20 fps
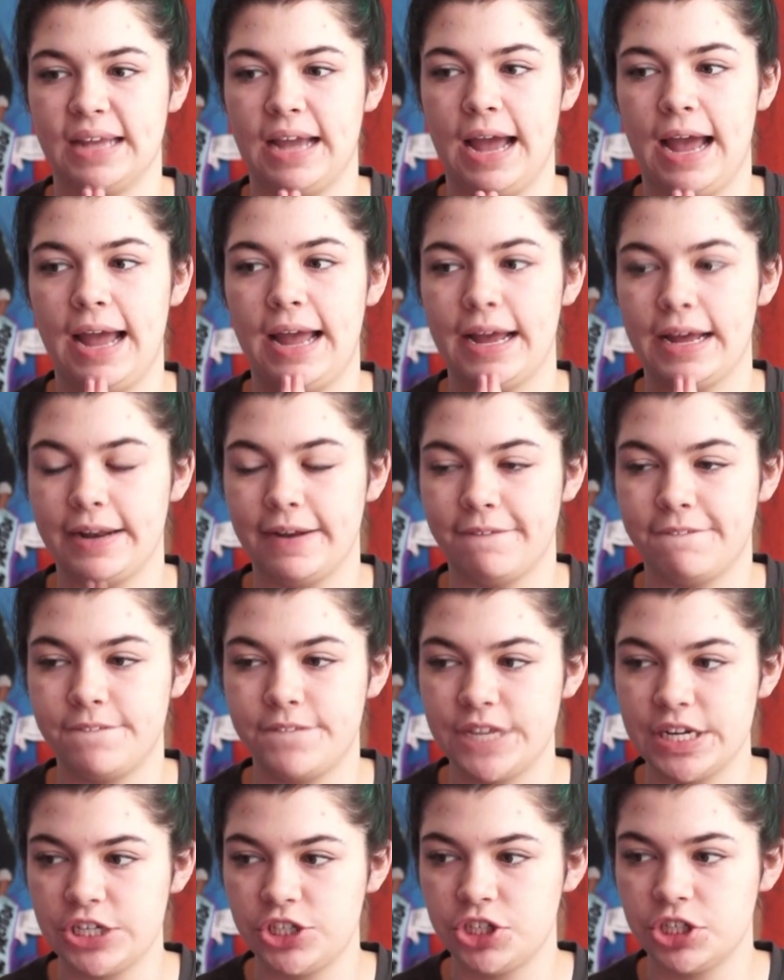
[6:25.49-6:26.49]
I had
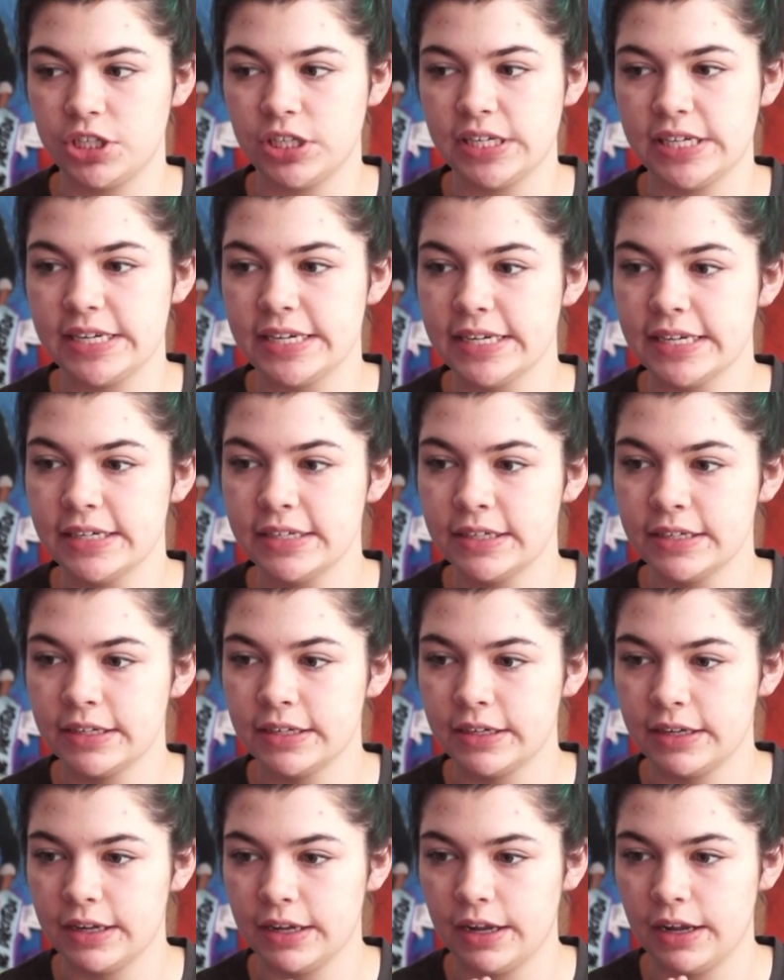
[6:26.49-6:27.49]
officially
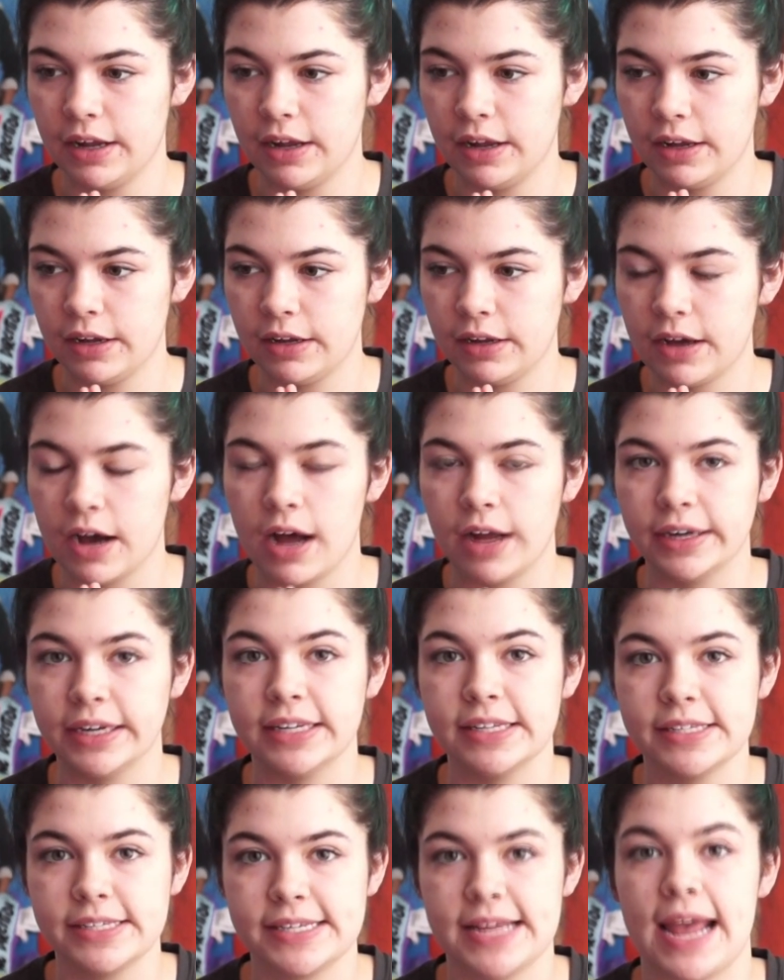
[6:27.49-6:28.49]
gone
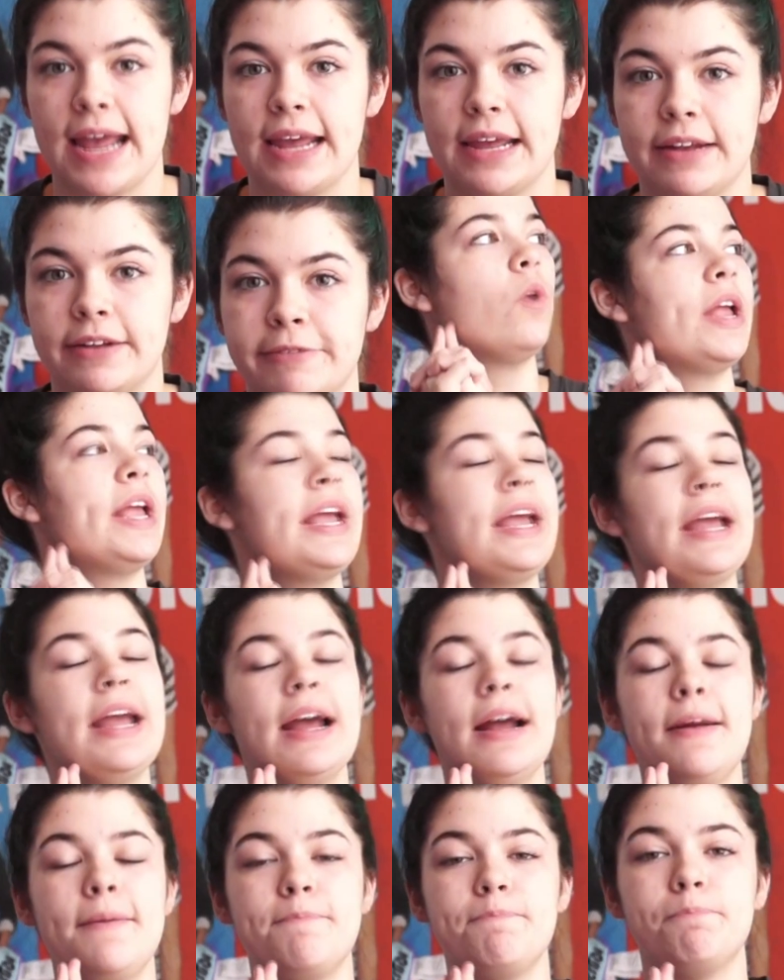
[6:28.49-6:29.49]
insane. We
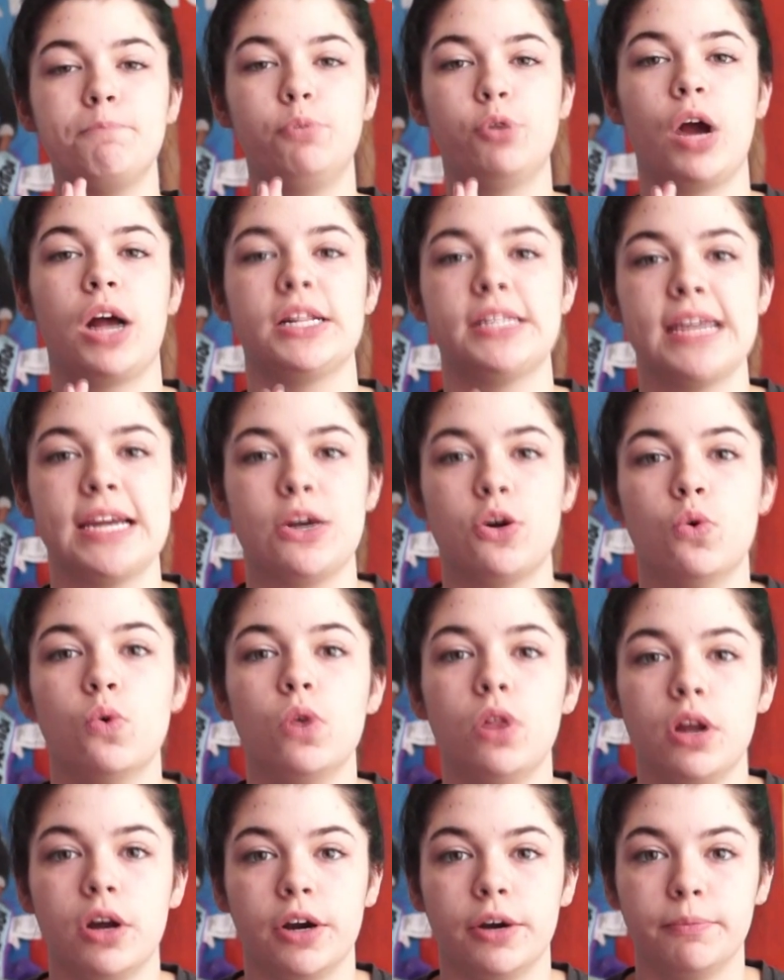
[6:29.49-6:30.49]
brought a
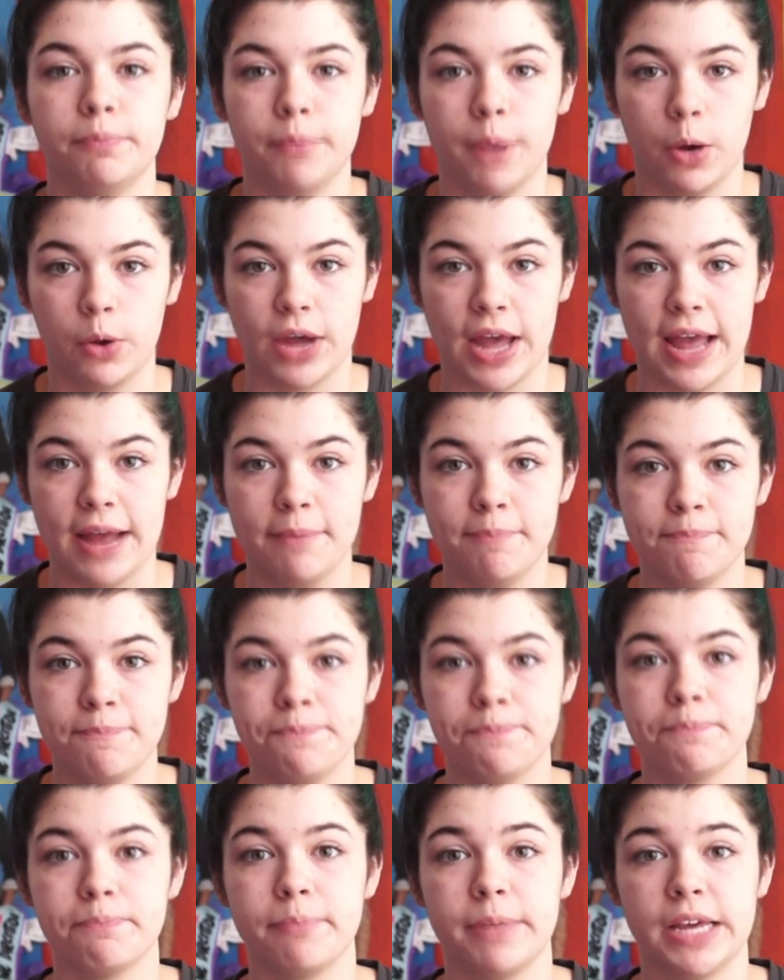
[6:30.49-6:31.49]
cooler, okay?
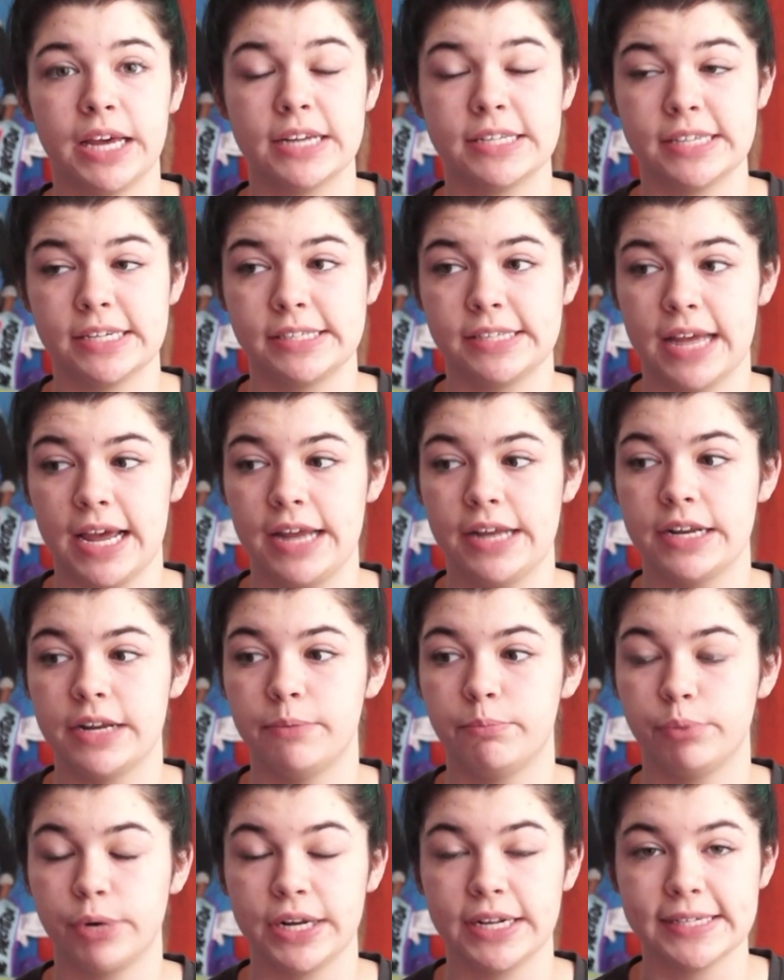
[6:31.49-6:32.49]
Because they said
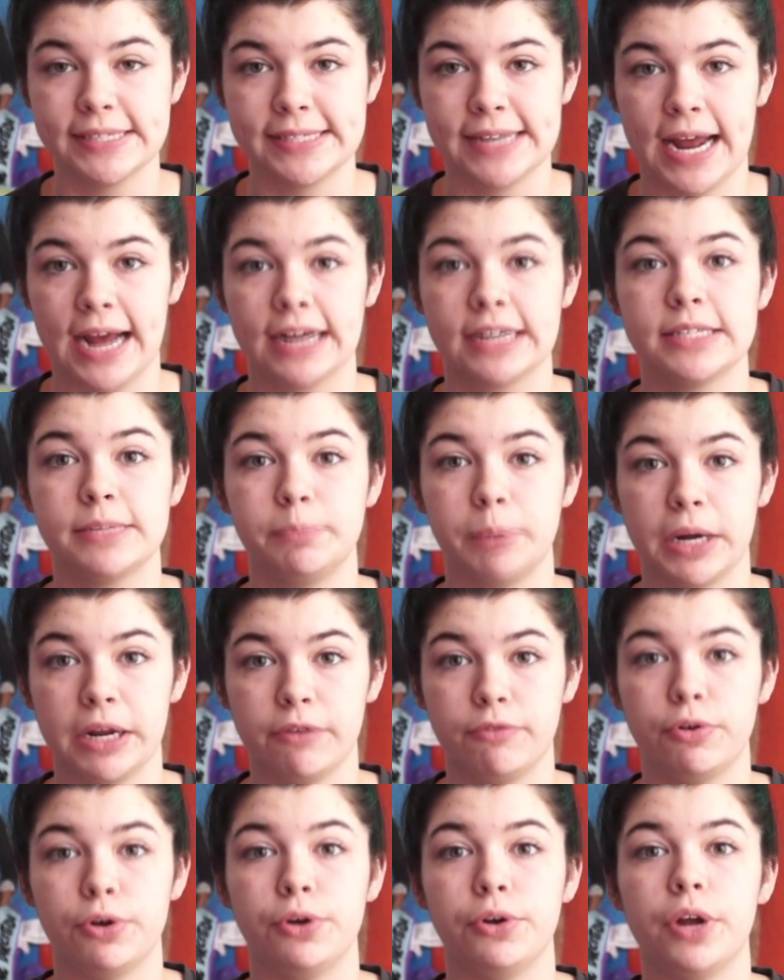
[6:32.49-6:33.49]
bring snacks, bring
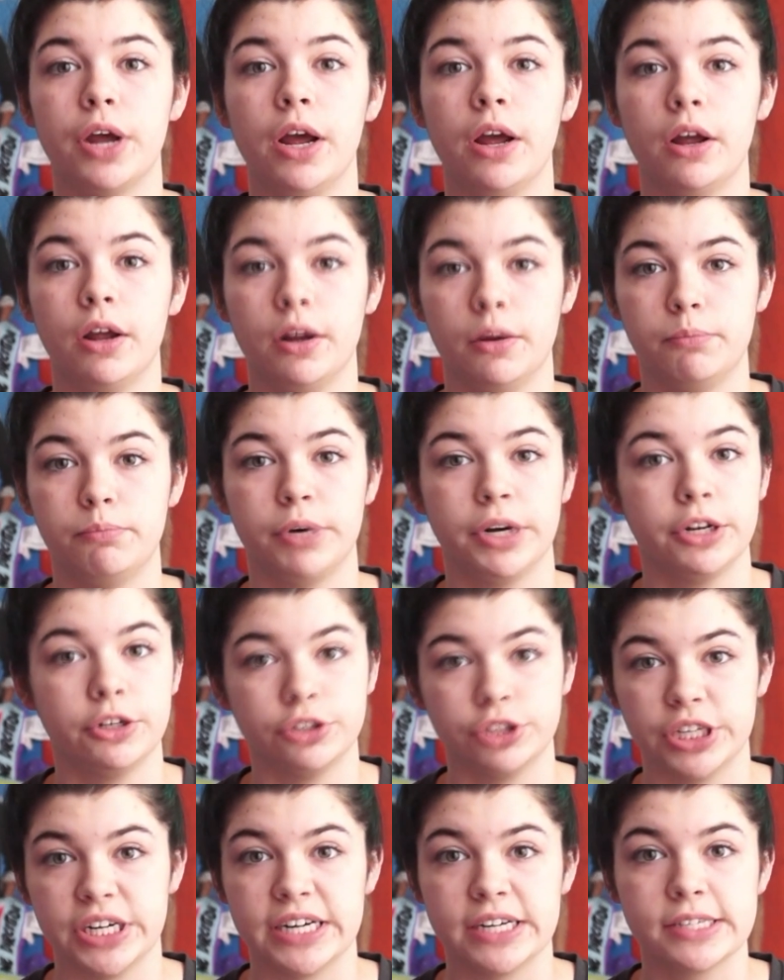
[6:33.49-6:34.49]
food, bring
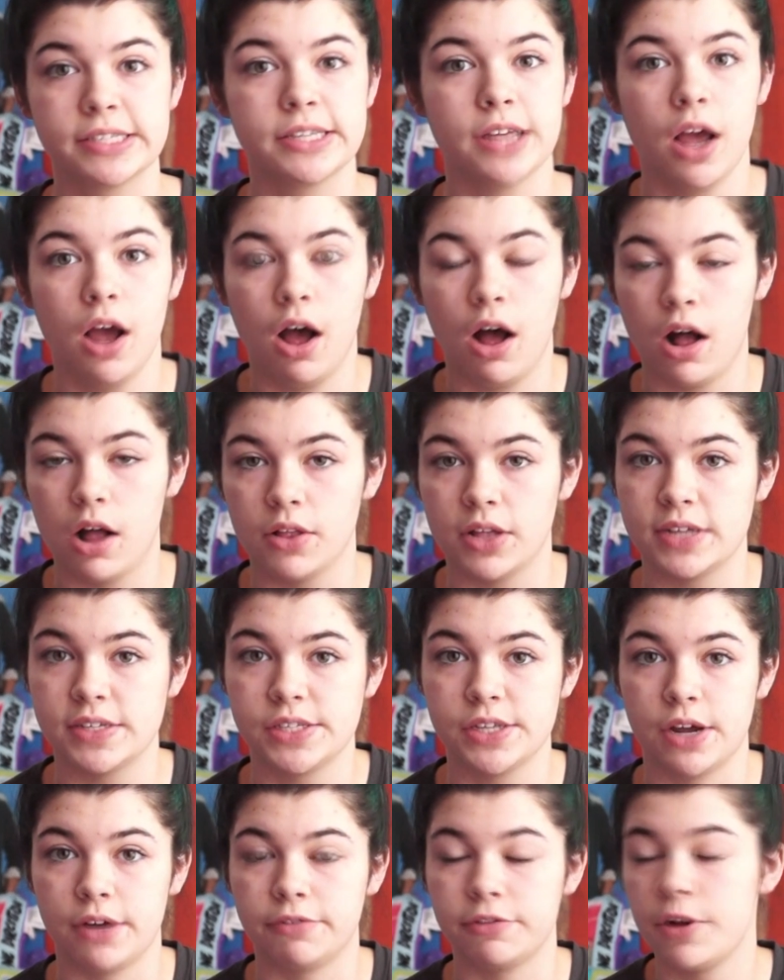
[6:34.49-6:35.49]
drinks, all that
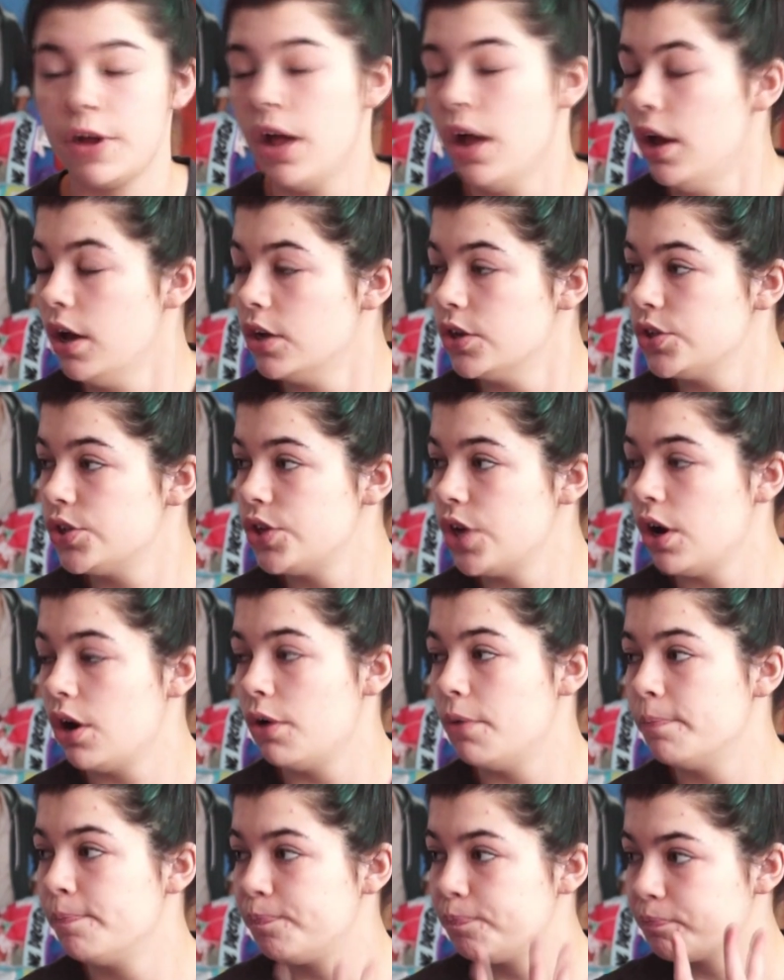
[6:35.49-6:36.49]
stuff.
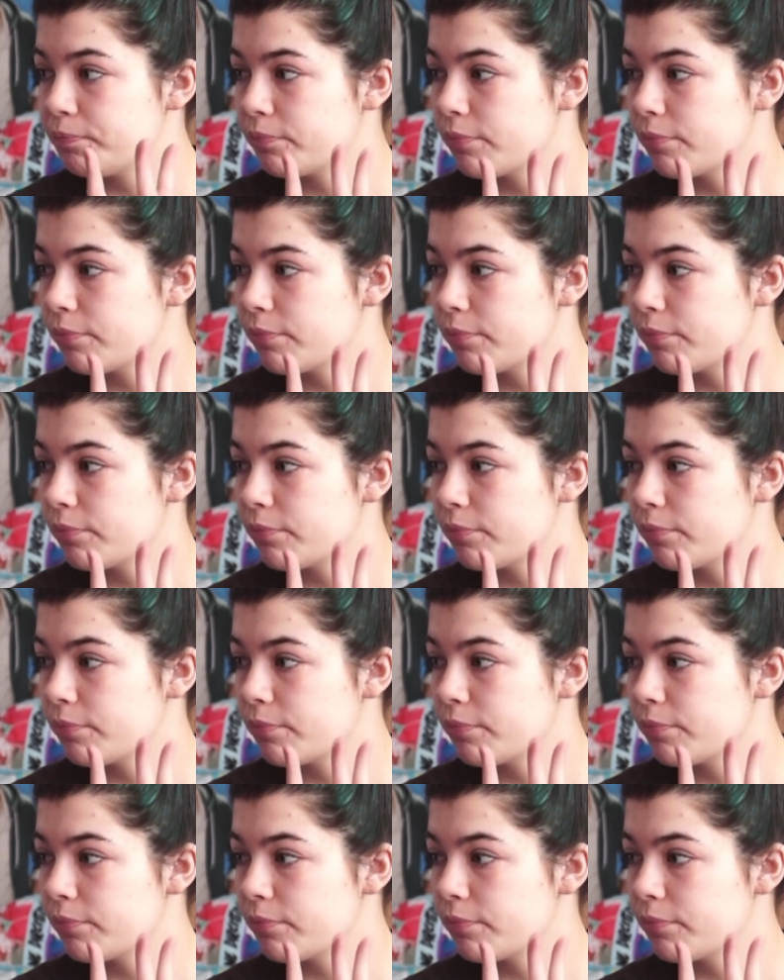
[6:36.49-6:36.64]
So